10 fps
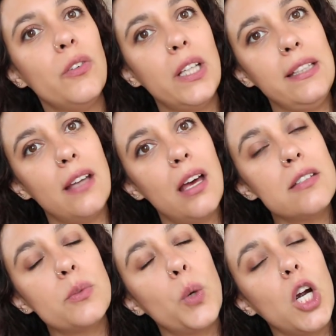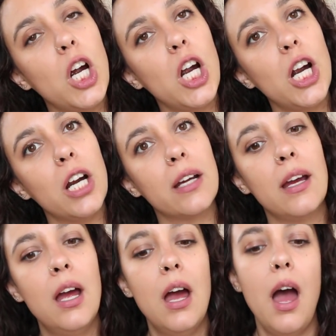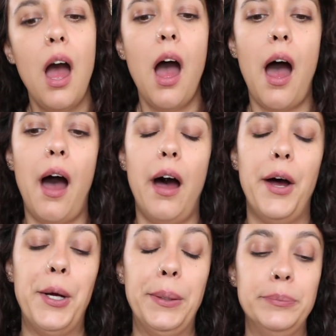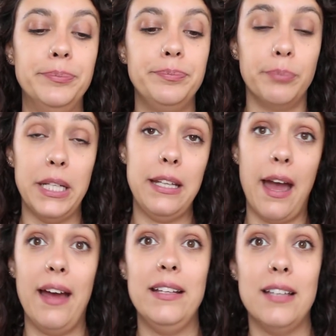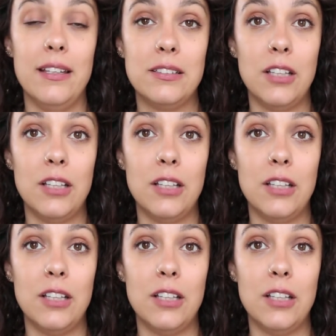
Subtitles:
it really does work. But yeah, it does.